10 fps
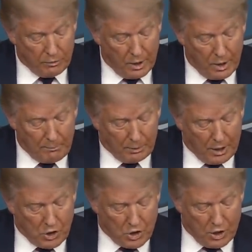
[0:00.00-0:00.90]
I
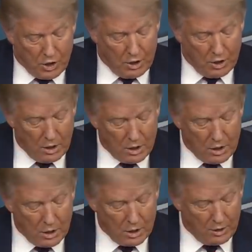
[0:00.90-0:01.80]
pledge in
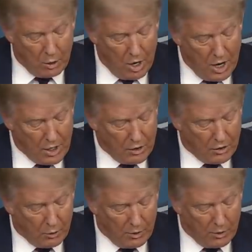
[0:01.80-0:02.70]
their honor
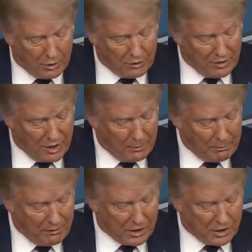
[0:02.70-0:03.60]
that we will develop
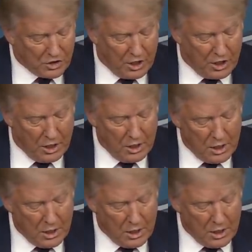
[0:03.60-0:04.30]
a vaccine